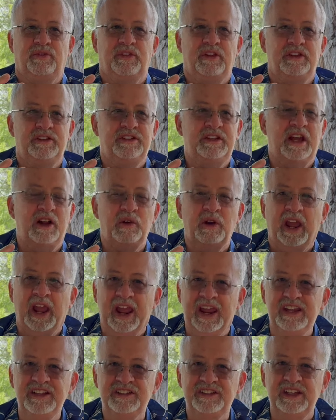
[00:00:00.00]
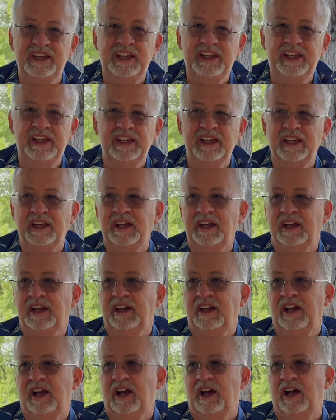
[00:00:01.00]
They sound hazy,
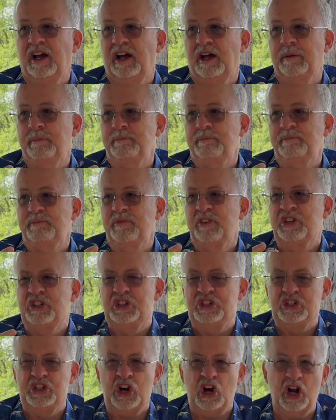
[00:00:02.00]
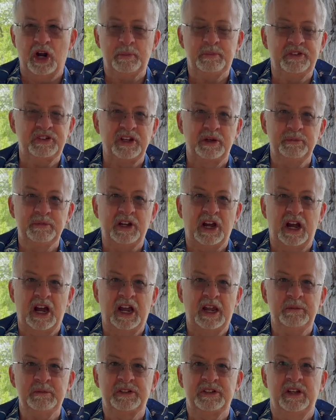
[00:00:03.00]
sharp
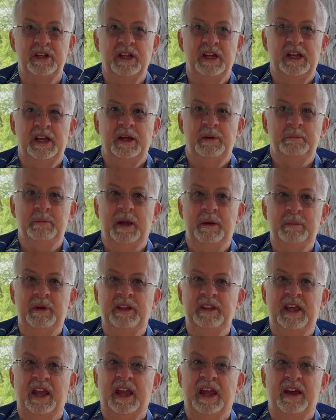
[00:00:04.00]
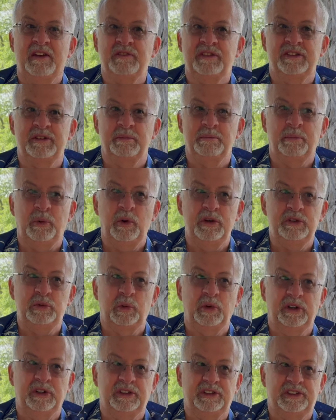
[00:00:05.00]
sometimes. Maybe they have some points
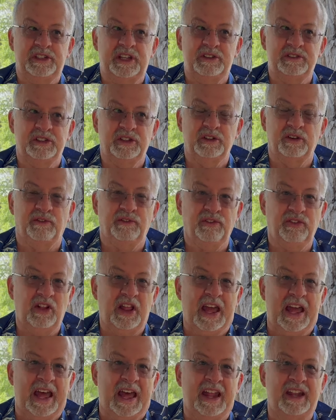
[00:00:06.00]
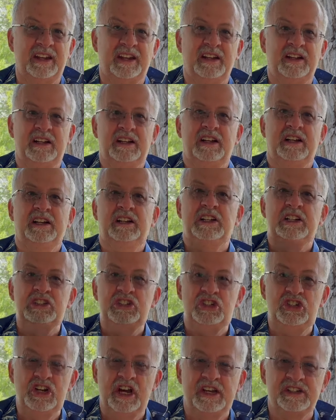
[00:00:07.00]
where it sounds a little flat,
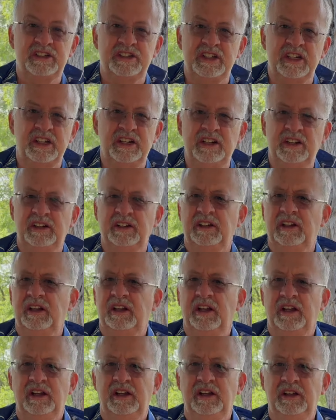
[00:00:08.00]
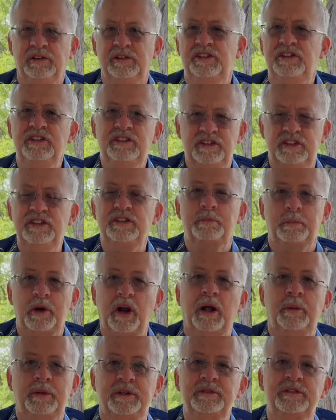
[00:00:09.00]
congested. Just
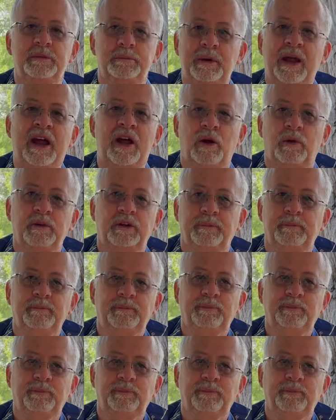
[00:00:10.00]
problems abound.